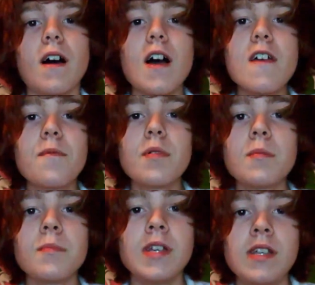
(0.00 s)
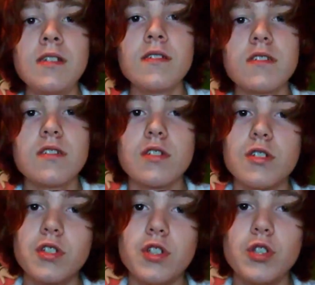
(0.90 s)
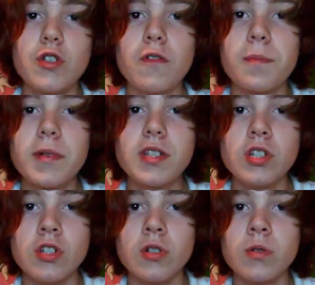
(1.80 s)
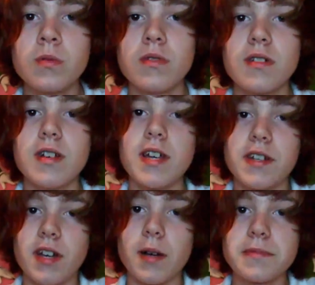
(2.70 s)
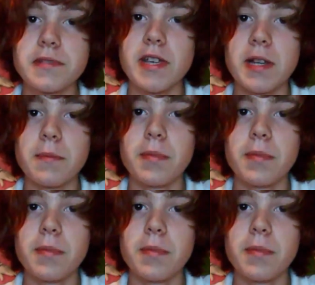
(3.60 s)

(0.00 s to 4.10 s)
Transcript: I've been me, you've been you, and I'm saying